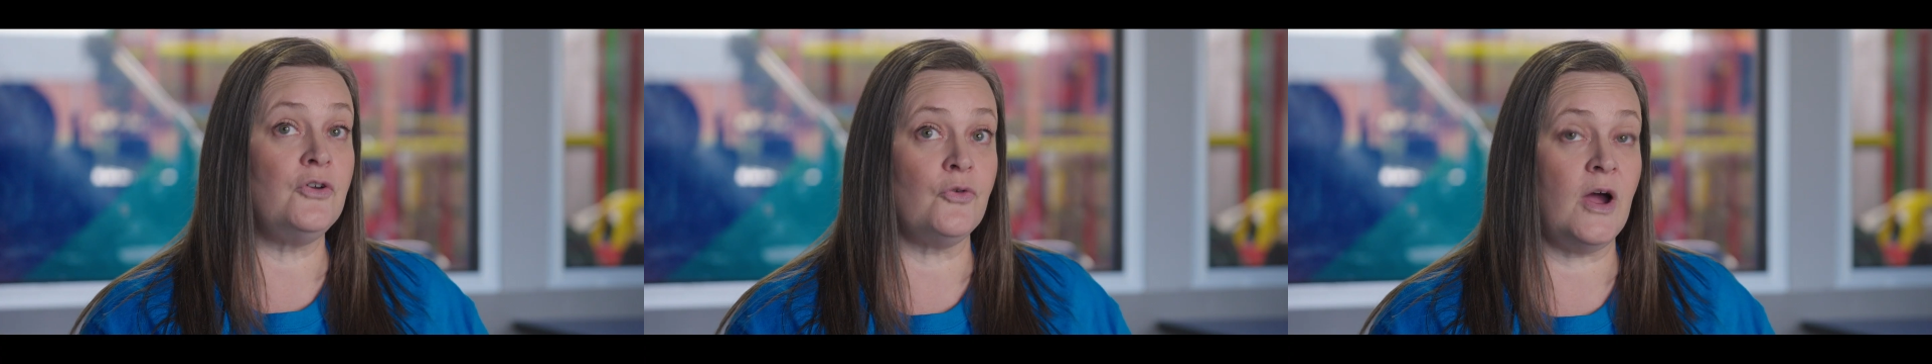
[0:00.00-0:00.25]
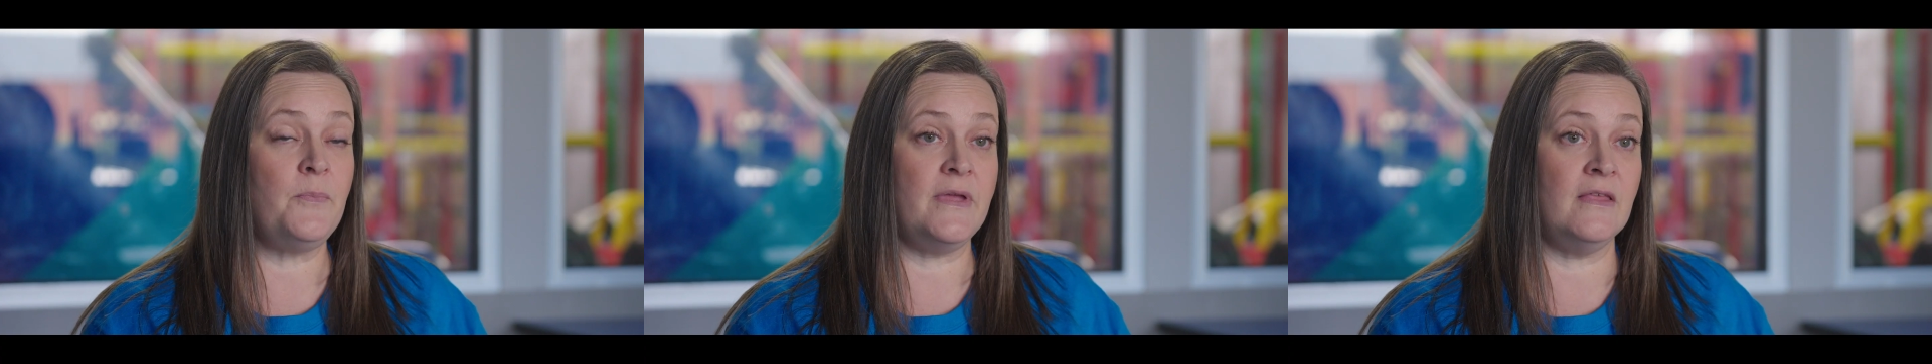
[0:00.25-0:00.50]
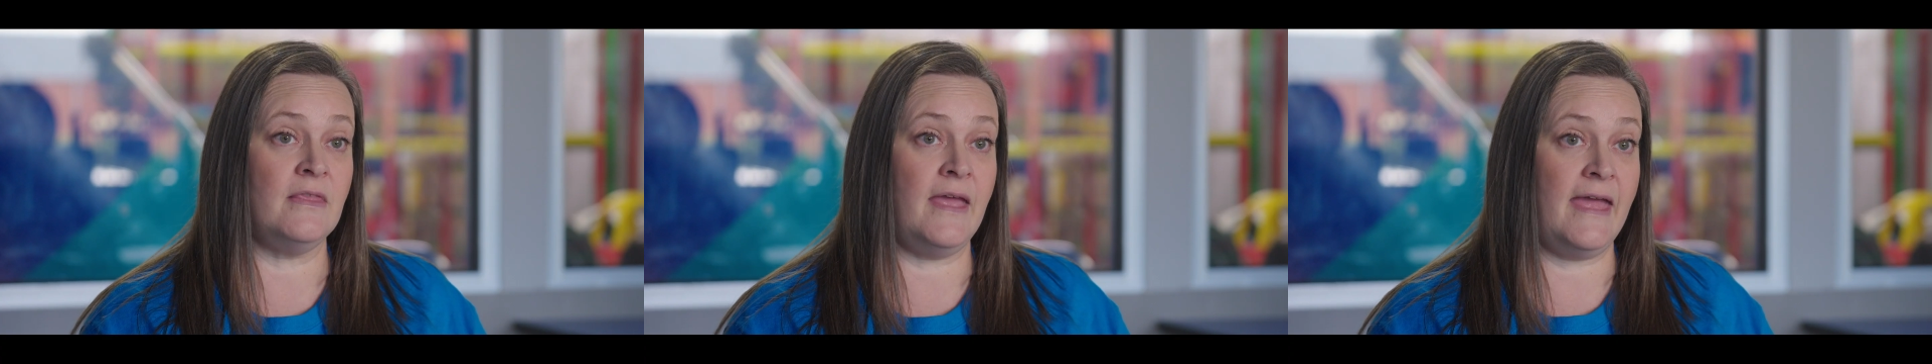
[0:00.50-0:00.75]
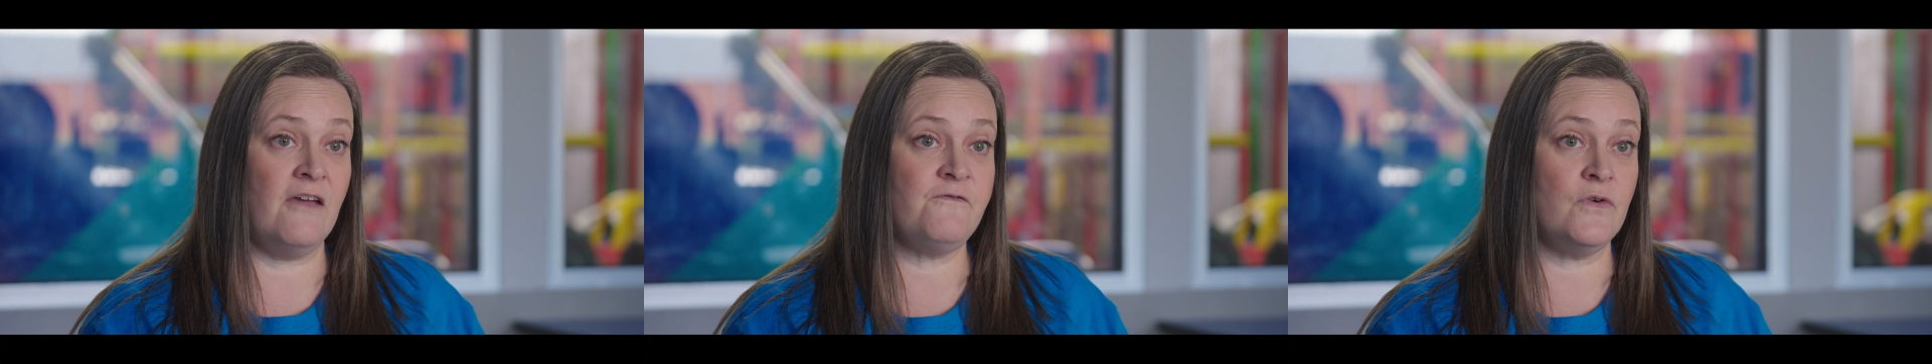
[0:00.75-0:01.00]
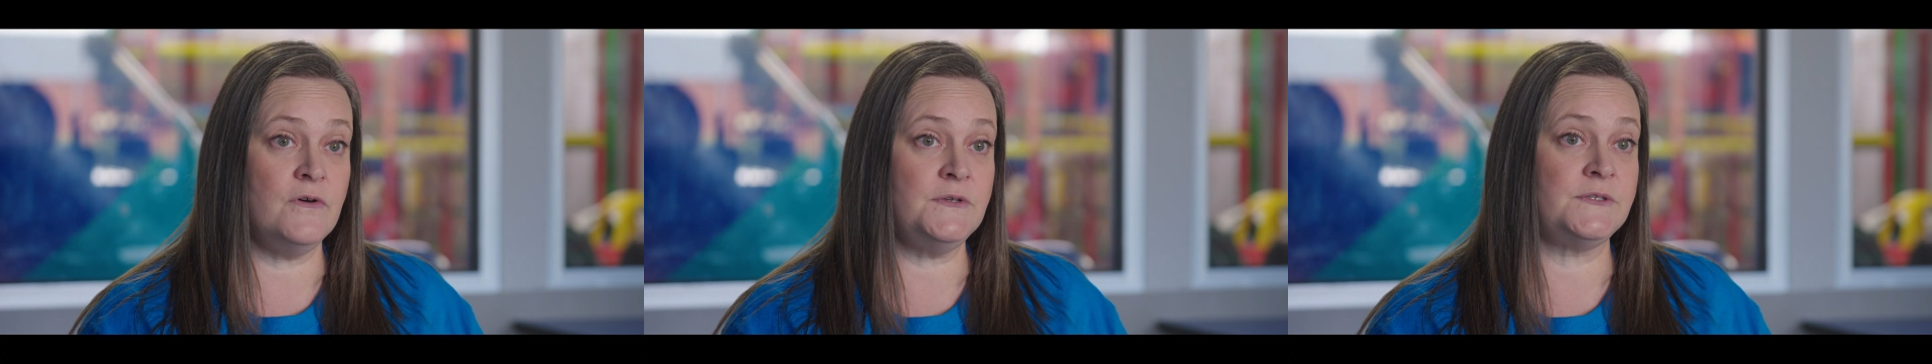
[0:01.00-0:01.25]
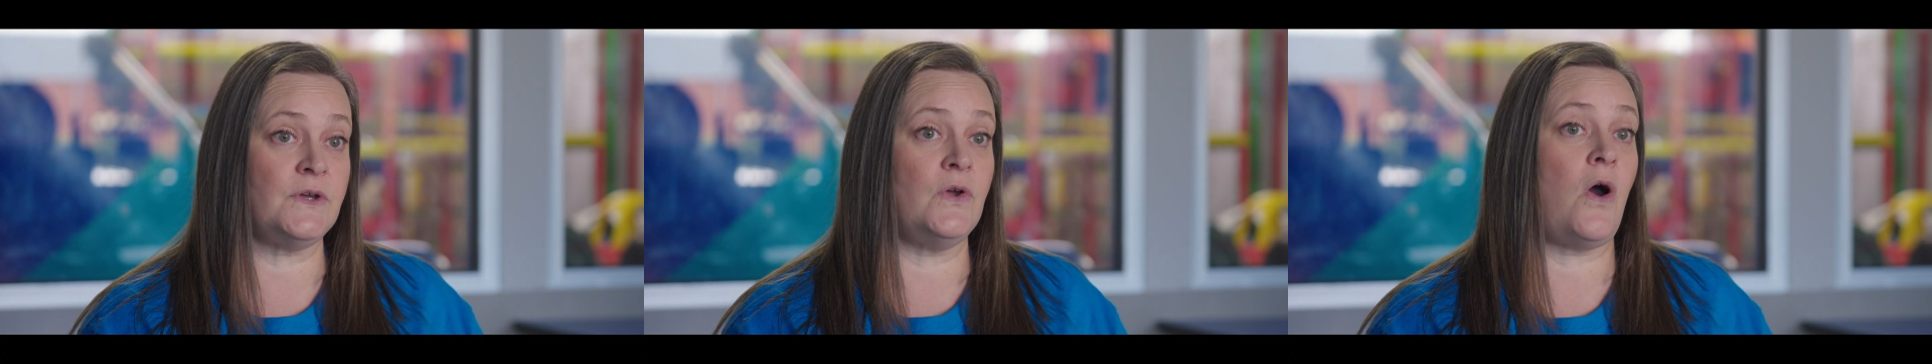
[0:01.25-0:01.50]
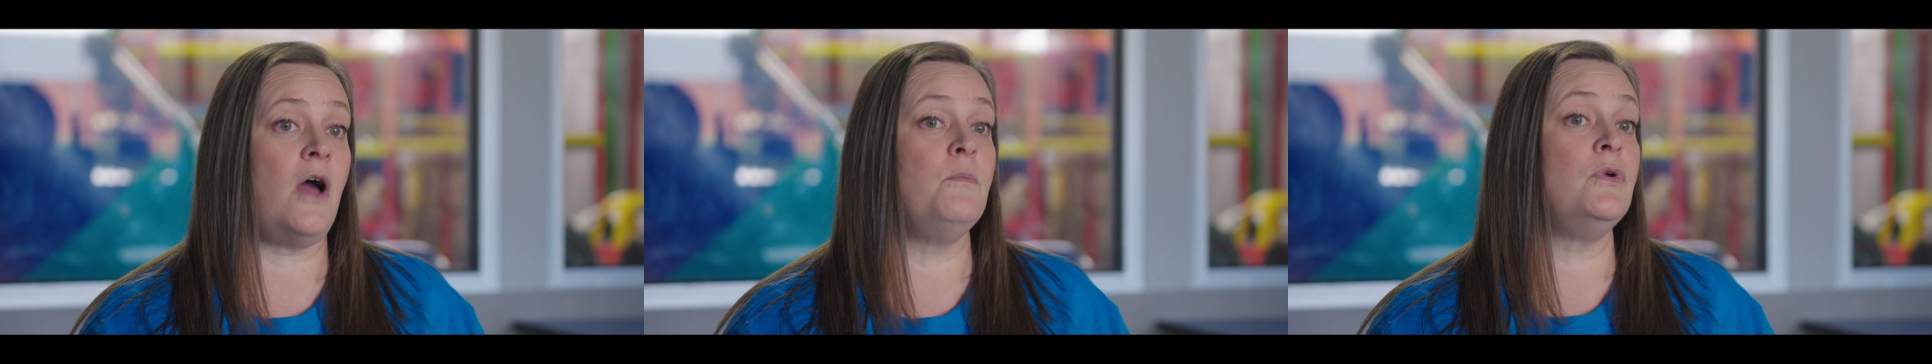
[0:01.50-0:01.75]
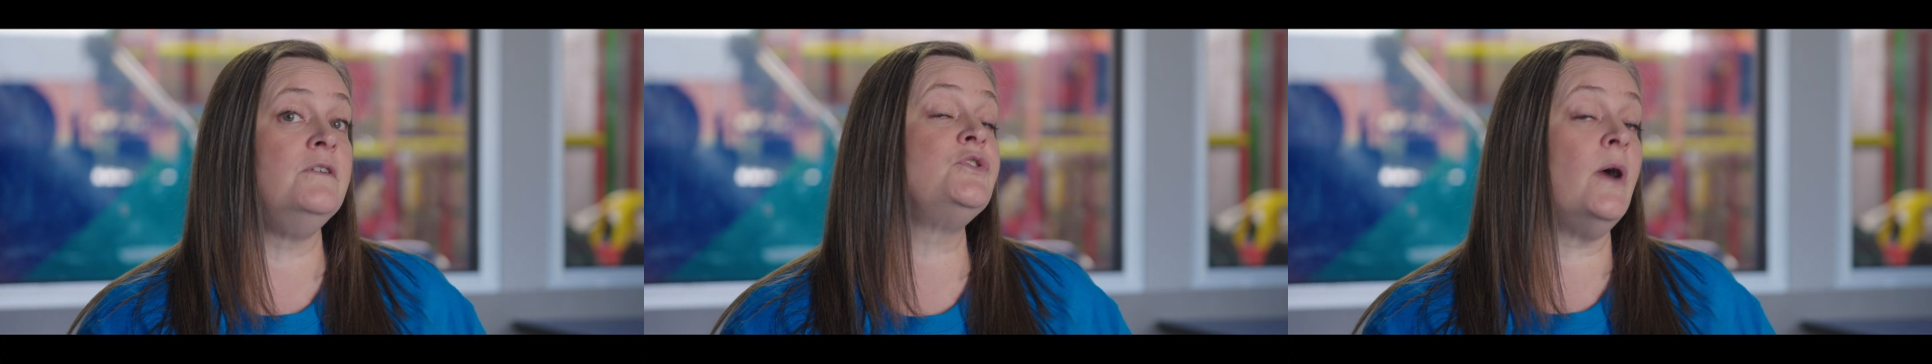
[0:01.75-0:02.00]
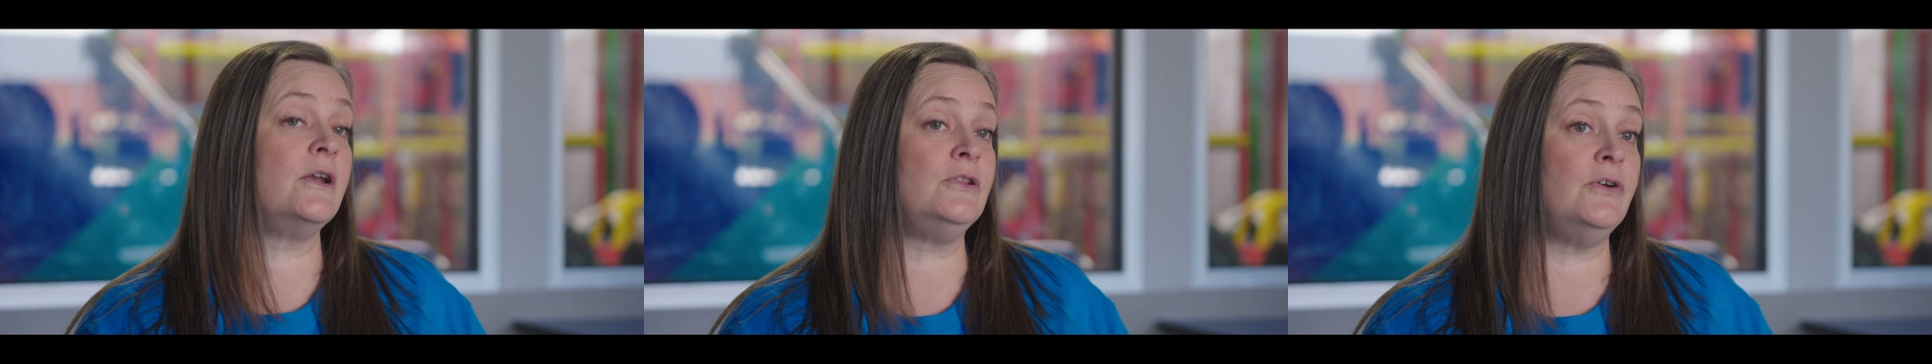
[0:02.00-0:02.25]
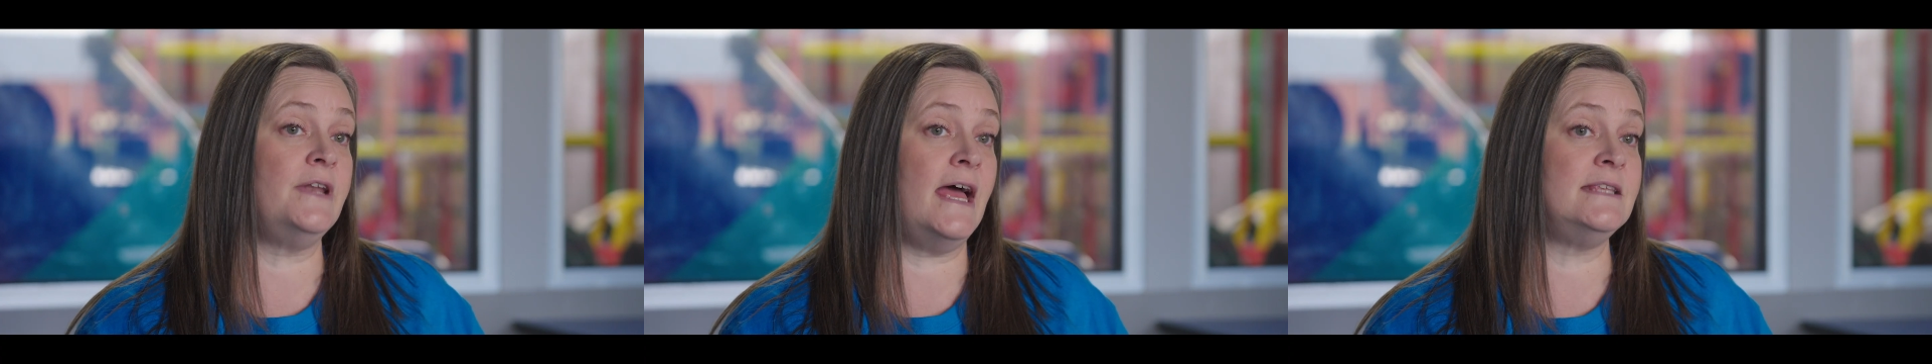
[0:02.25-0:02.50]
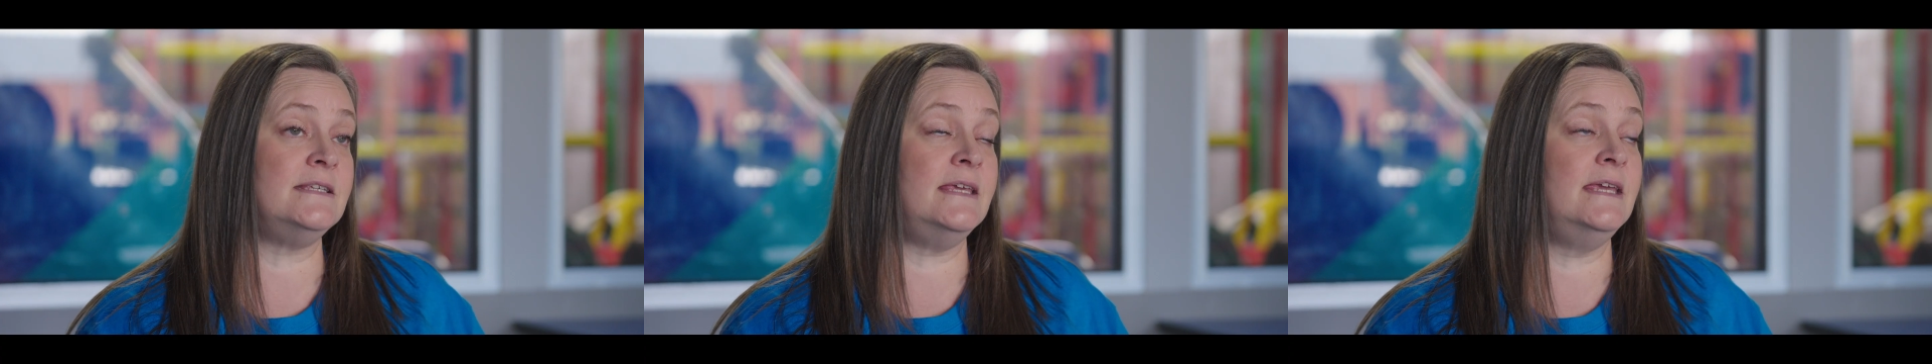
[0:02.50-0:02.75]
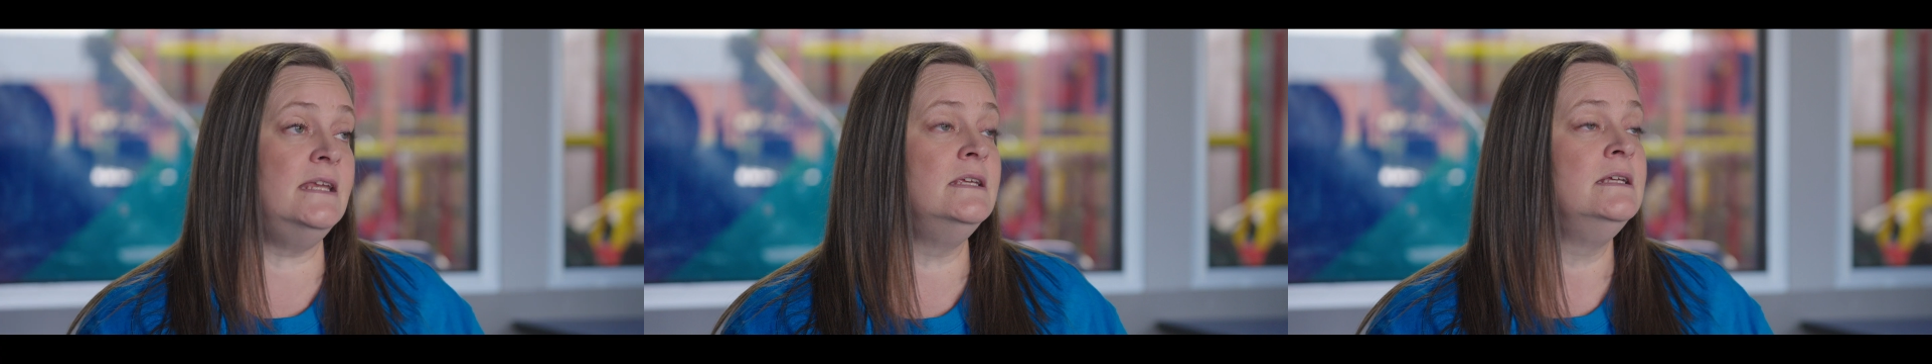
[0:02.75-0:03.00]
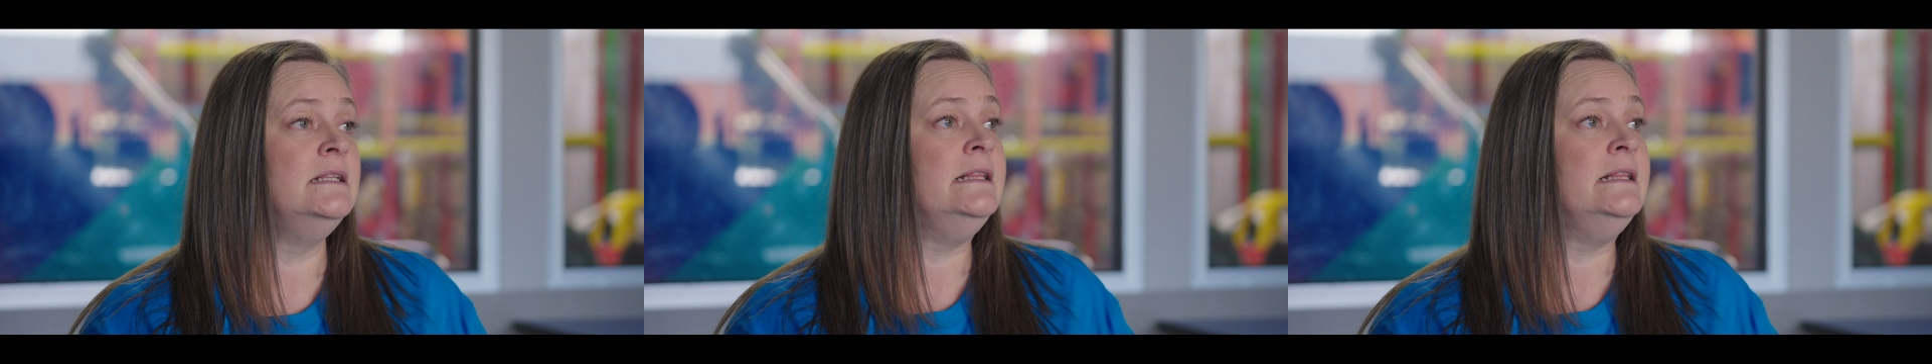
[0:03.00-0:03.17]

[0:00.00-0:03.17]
grew up in the Air Force, so I moved quite a lot as a kid,